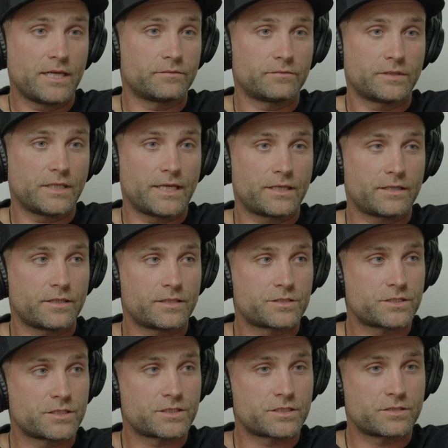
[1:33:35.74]
as I can. Like
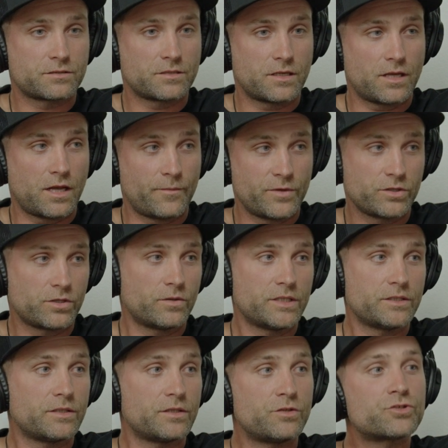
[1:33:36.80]
it's just I'm gonna go
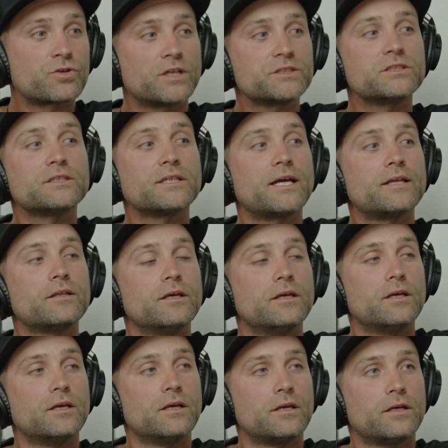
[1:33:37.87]
in trusting that
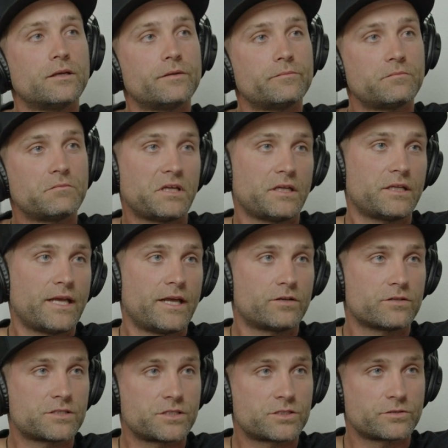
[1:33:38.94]
I can
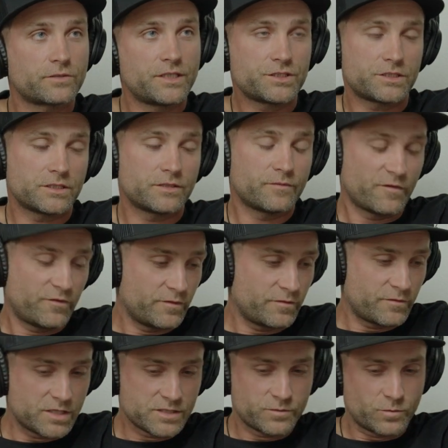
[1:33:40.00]
handle the situation, and if
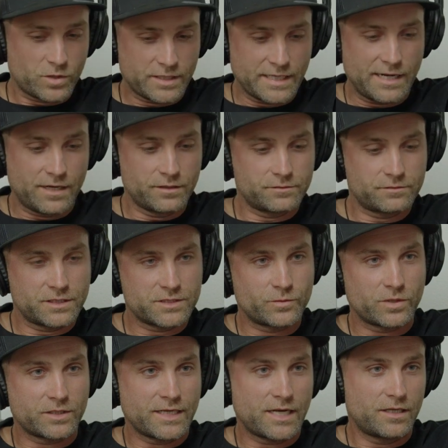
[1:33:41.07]
it doesn't work out, it
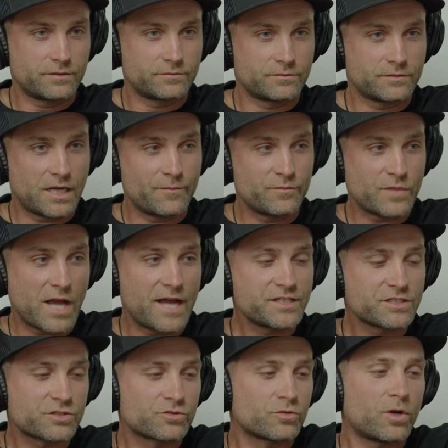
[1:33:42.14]
doesn't work out. And I
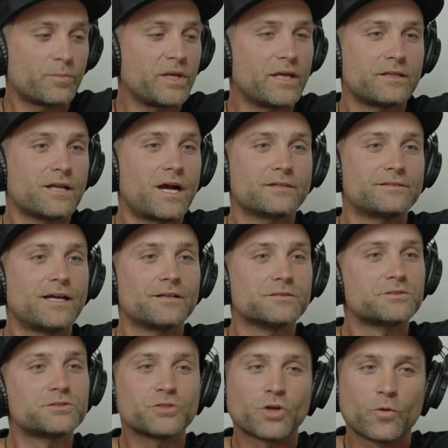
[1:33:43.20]
just grew up getting knocked
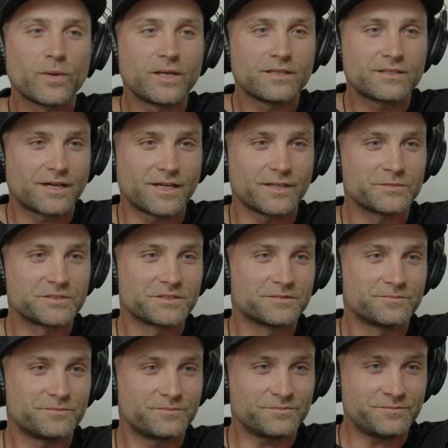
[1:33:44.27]
down so many times,
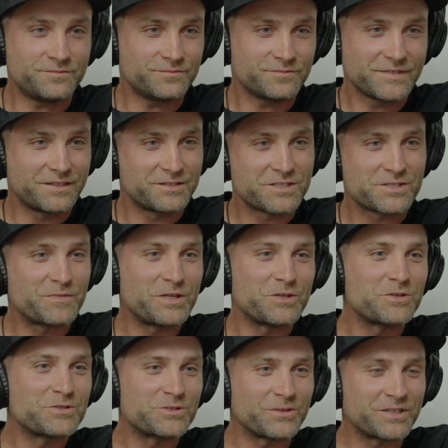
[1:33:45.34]
and just
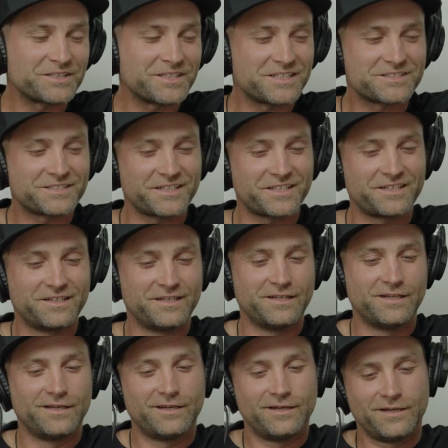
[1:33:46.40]
being used to it. That's like
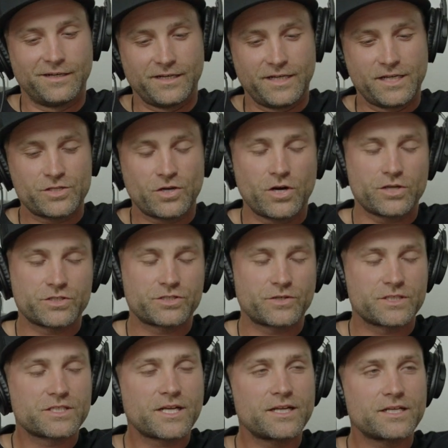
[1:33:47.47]
it's hard.
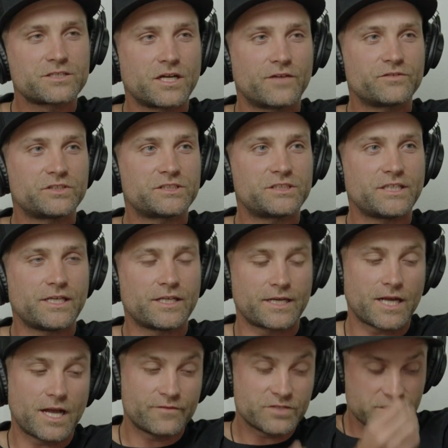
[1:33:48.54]
So it's kind of tough to see.
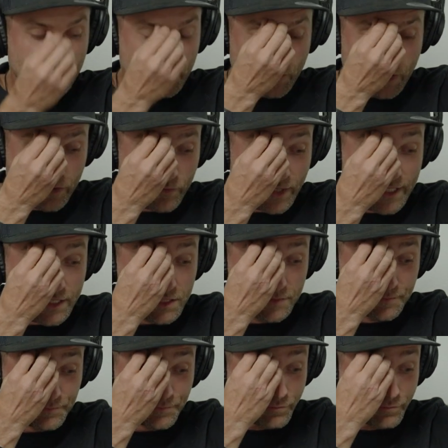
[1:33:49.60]
Like obviously we want to race.